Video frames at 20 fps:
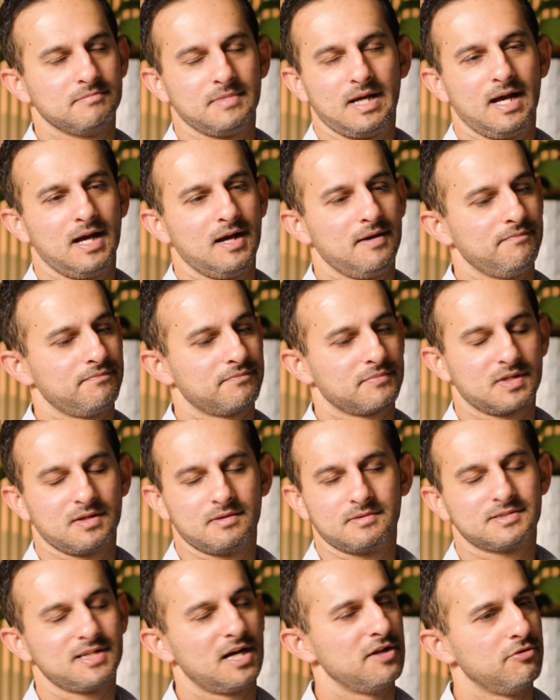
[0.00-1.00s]
son
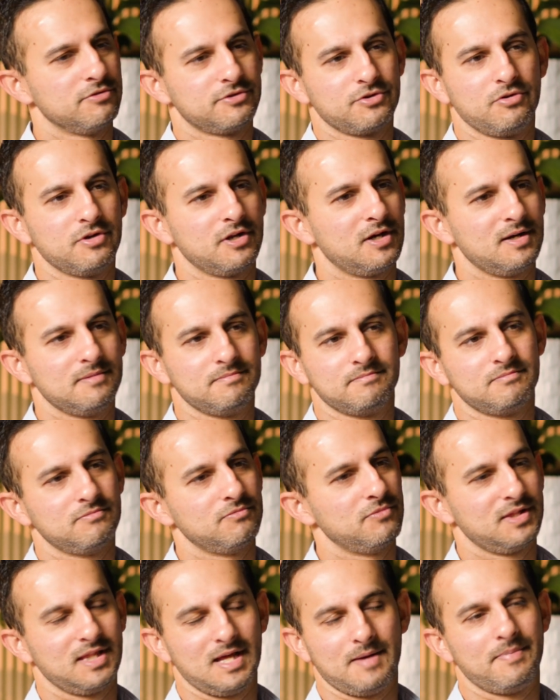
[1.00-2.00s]
or daughter
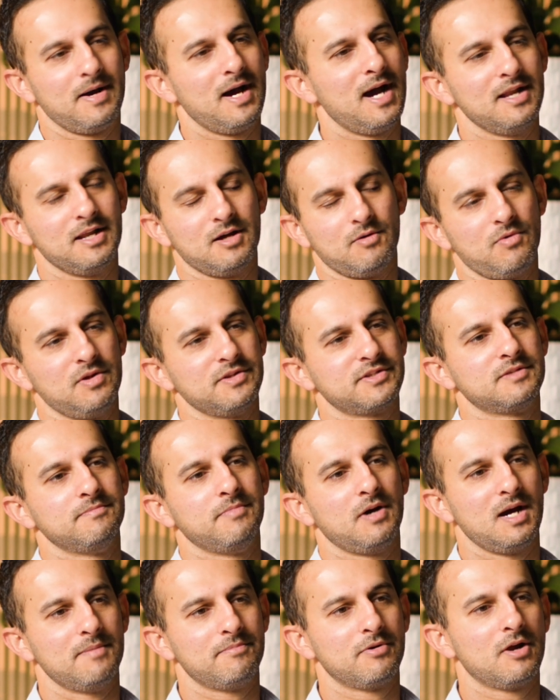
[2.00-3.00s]
with their partner wants to buy a